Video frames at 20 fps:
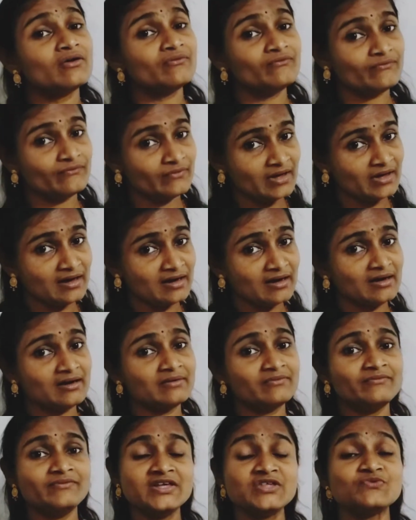
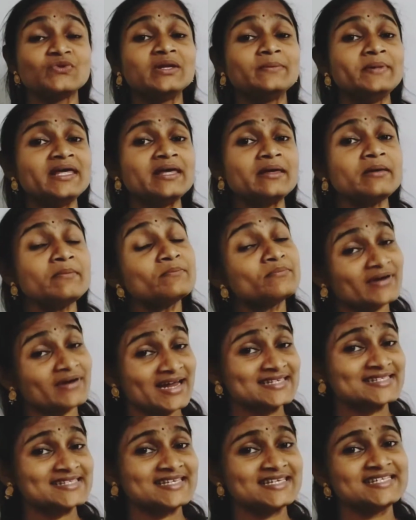will be
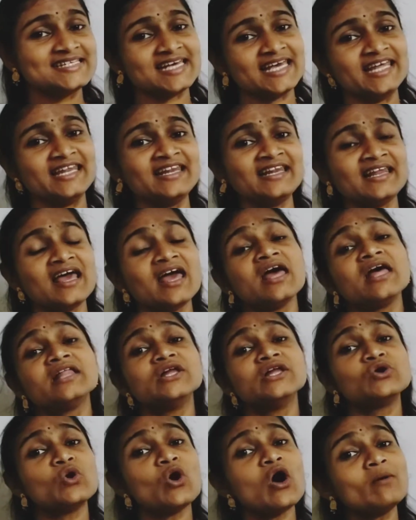present in the
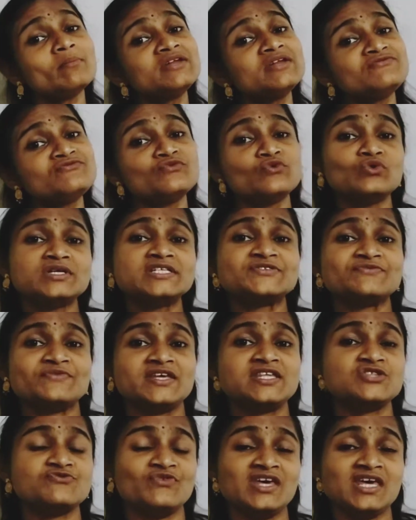common foods
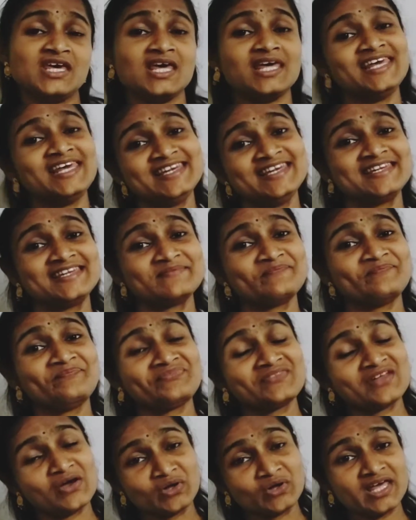which we eat.
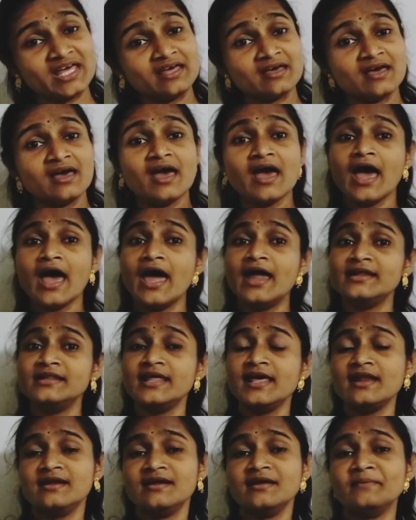Okay, and
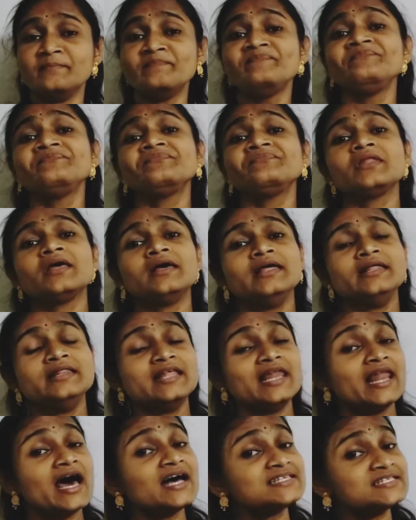then in the
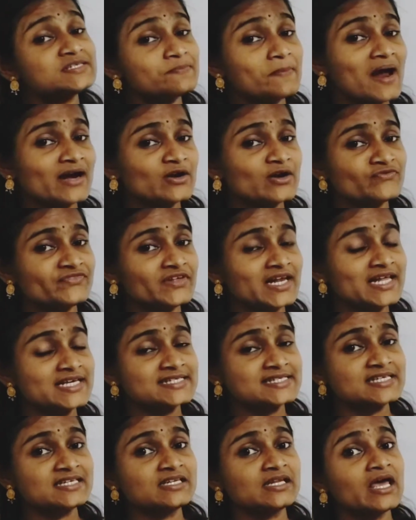last part of the
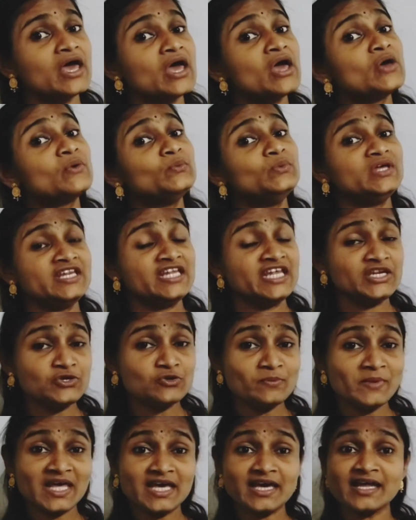lesson we need to
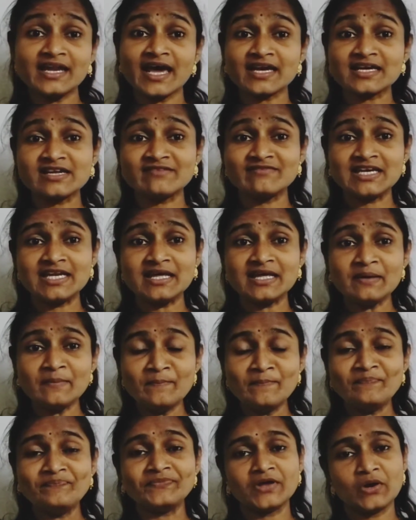make an activity.
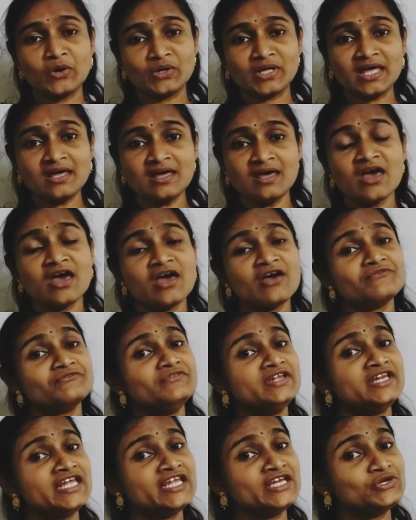Okay, we
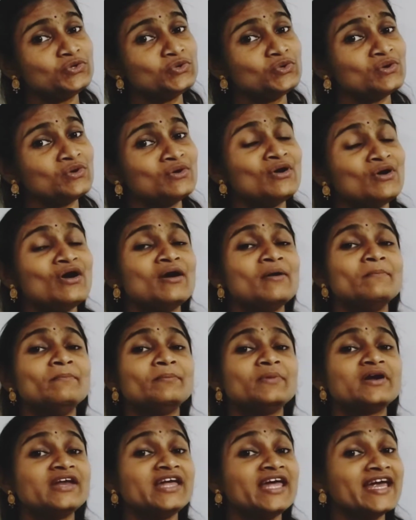need to
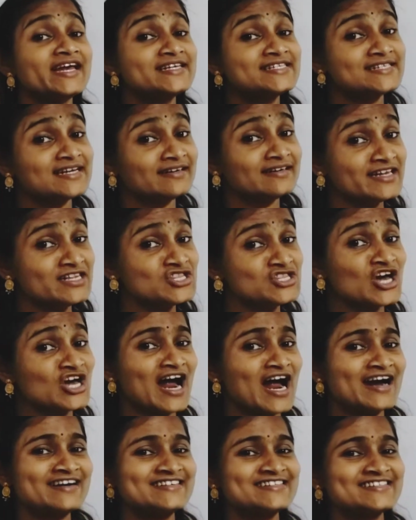create certain
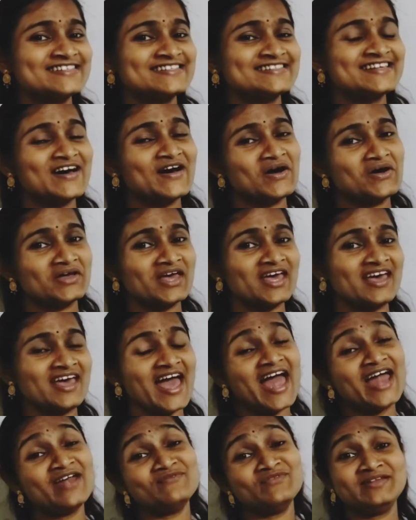charts, okay,
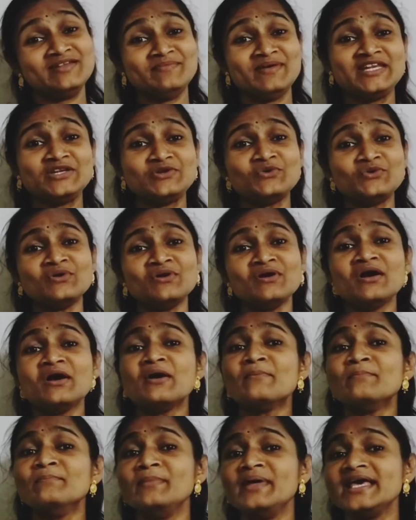and we need to
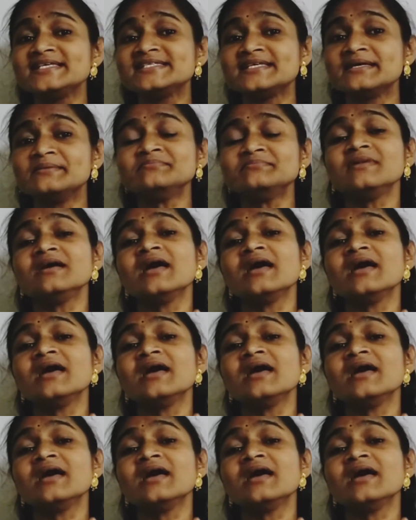make some